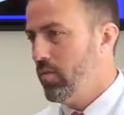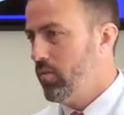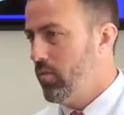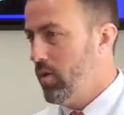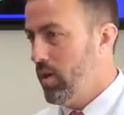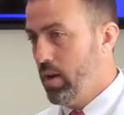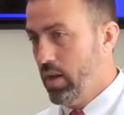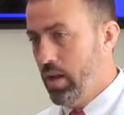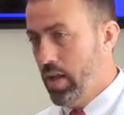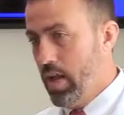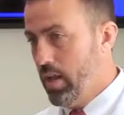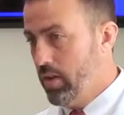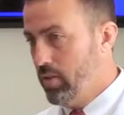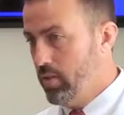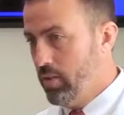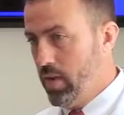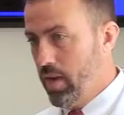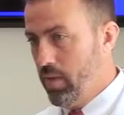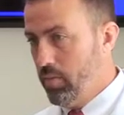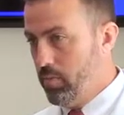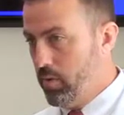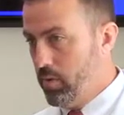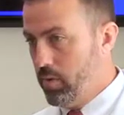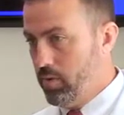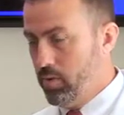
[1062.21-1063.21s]
I've had a lot of
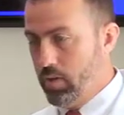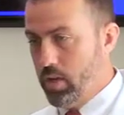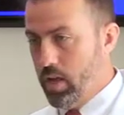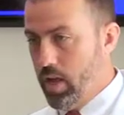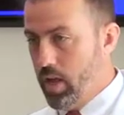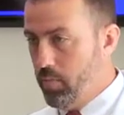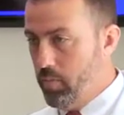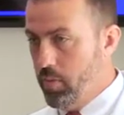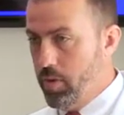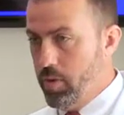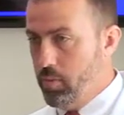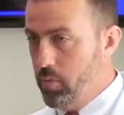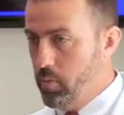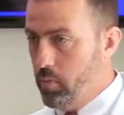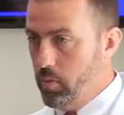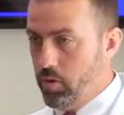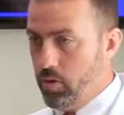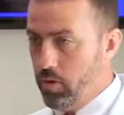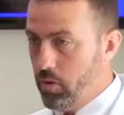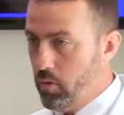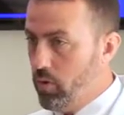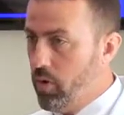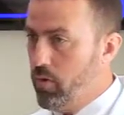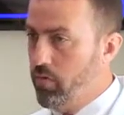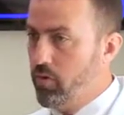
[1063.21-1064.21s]
skeptics and a lot of people with
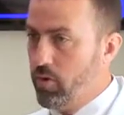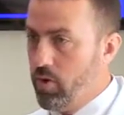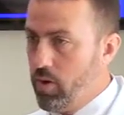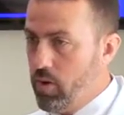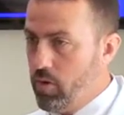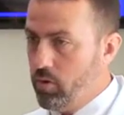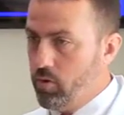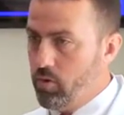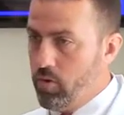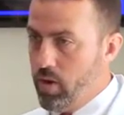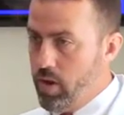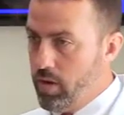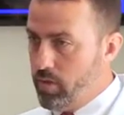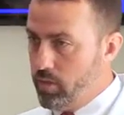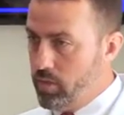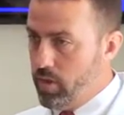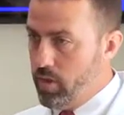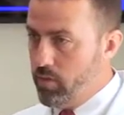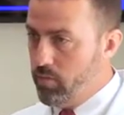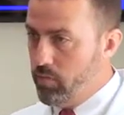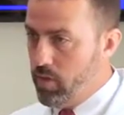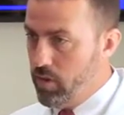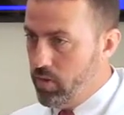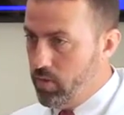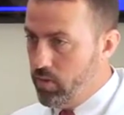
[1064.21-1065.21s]
horrific arthritis that
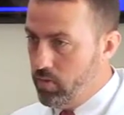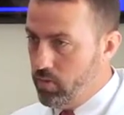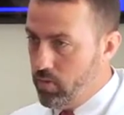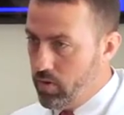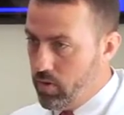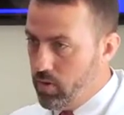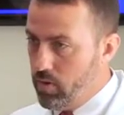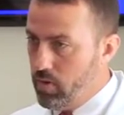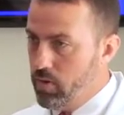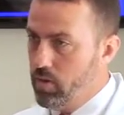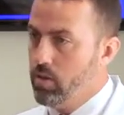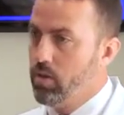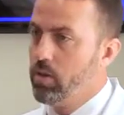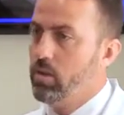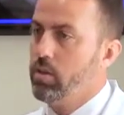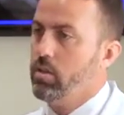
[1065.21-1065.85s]
I've done this on